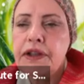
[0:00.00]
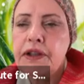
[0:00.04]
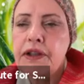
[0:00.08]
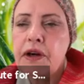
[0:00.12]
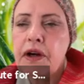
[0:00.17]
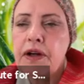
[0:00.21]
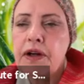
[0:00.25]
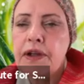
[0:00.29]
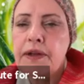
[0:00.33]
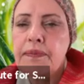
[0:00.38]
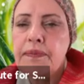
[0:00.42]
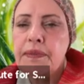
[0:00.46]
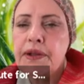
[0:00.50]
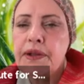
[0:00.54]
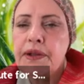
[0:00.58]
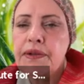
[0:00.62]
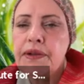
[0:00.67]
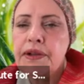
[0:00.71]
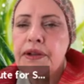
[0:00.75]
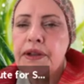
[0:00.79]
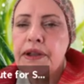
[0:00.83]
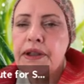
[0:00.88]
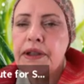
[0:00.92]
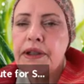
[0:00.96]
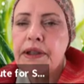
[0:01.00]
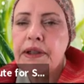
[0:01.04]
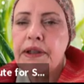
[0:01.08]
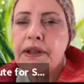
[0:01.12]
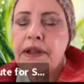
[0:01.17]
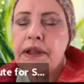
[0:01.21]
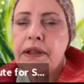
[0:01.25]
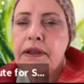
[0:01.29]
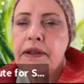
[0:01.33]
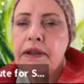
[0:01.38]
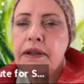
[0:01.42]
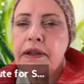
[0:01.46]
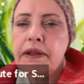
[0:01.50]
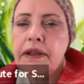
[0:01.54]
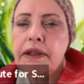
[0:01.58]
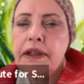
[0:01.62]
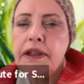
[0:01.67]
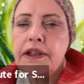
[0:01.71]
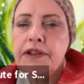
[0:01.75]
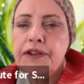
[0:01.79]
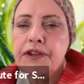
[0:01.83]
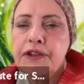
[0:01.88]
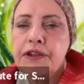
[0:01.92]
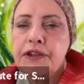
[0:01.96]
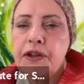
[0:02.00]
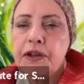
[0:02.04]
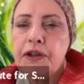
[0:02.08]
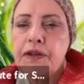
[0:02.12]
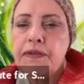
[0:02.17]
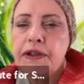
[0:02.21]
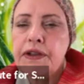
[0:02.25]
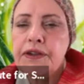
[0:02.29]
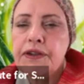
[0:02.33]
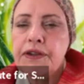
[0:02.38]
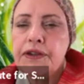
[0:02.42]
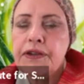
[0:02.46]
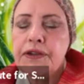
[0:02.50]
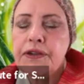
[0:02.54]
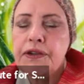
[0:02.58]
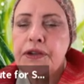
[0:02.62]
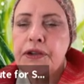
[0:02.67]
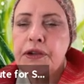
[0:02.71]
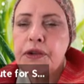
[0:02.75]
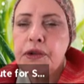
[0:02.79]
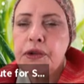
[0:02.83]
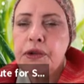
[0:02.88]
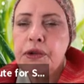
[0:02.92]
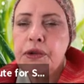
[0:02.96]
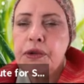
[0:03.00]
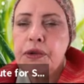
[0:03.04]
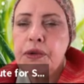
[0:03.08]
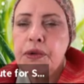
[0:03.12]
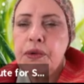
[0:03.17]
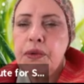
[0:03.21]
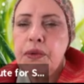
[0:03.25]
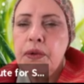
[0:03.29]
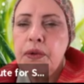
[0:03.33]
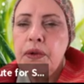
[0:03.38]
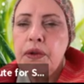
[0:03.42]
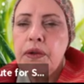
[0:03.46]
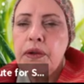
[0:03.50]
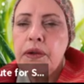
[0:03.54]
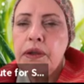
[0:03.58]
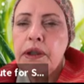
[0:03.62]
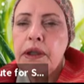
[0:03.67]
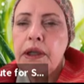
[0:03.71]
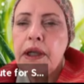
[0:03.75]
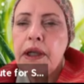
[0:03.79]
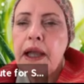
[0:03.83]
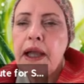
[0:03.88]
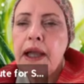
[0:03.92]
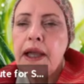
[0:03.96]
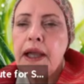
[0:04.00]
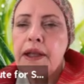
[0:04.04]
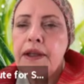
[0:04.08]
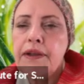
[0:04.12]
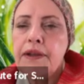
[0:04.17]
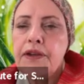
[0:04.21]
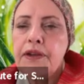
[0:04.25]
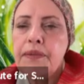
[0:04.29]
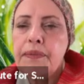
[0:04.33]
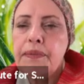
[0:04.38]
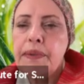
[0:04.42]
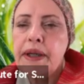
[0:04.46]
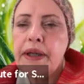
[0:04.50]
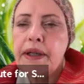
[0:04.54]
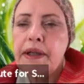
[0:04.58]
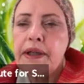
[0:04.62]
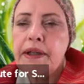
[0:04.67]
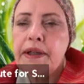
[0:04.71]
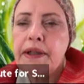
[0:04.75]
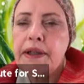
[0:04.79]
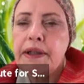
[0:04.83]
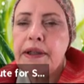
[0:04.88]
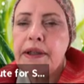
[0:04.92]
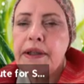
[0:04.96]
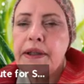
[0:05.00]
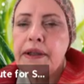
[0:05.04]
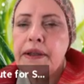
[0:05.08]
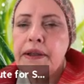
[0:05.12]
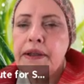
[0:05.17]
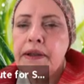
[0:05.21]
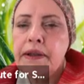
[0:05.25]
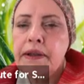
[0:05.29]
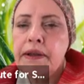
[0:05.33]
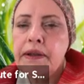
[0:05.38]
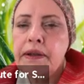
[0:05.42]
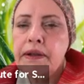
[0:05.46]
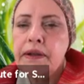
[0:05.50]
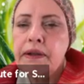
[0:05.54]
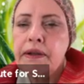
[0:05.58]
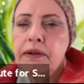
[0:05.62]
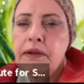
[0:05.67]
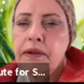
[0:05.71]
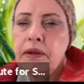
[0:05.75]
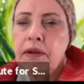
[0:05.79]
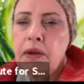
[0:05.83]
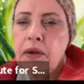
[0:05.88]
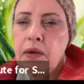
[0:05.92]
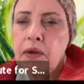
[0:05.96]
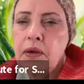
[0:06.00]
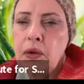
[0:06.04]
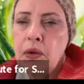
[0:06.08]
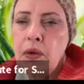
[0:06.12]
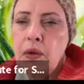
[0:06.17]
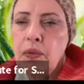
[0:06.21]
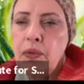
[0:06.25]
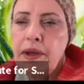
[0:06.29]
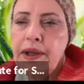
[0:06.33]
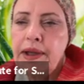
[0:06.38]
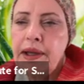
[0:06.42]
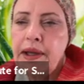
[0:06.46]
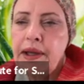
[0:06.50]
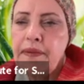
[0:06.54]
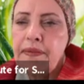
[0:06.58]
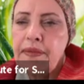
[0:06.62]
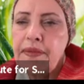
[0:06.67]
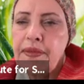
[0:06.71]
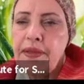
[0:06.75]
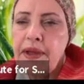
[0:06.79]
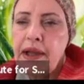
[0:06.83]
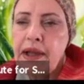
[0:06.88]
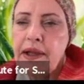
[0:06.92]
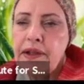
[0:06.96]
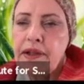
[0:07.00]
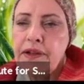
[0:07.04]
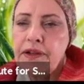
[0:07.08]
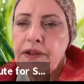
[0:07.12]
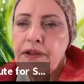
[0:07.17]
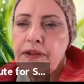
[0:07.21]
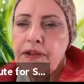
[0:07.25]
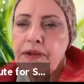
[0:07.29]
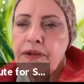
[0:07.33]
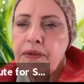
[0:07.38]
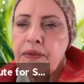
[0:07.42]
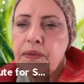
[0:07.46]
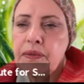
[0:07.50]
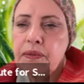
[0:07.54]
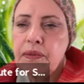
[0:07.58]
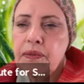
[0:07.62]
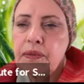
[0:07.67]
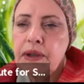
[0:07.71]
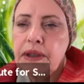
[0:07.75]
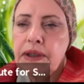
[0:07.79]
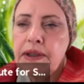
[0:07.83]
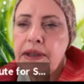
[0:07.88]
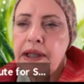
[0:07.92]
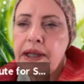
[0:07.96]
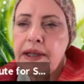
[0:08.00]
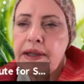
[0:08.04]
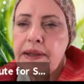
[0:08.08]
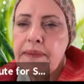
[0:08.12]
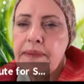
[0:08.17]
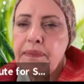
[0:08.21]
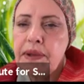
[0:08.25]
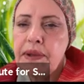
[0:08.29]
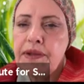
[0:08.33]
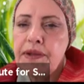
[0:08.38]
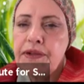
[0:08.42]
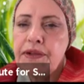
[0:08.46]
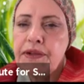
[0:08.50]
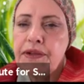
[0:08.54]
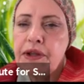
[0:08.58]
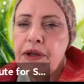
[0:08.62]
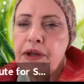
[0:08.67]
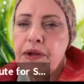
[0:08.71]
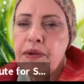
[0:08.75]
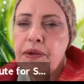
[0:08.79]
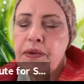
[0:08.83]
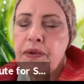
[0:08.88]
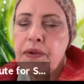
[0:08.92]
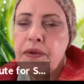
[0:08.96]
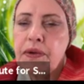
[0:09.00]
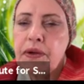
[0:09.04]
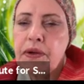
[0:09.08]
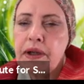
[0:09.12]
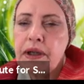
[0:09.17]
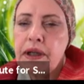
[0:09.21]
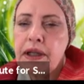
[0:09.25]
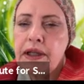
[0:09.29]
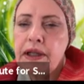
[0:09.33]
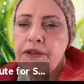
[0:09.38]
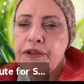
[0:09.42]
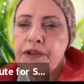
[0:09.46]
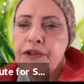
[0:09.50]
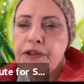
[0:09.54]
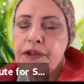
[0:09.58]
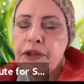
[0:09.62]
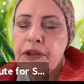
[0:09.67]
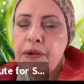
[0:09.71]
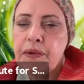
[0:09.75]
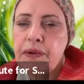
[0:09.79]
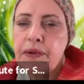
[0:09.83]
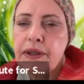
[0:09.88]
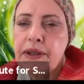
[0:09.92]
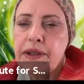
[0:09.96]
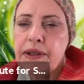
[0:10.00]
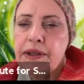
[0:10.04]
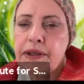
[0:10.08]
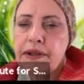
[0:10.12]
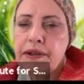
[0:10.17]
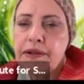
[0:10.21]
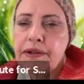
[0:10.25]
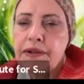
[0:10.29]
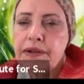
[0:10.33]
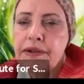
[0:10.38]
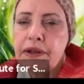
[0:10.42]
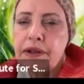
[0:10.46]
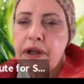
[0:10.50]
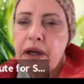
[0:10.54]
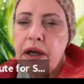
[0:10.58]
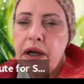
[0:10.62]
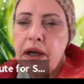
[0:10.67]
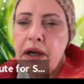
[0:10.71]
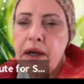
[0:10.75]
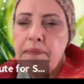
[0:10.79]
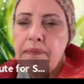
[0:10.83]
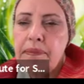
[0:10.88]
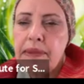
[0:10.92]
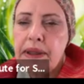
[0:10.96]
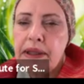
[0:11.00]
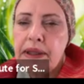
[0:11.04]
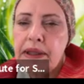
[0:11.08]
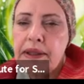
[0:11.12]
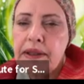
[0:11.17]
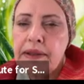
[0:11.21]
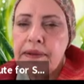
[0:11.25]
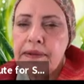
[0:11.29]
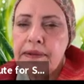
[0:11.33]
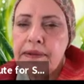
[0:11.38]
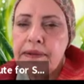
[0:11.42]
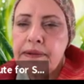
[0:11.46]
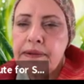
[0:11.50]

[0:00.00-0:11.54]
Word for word: and our community in service to you and humanity. We give thanks, we let it be so, and so it is. Amen.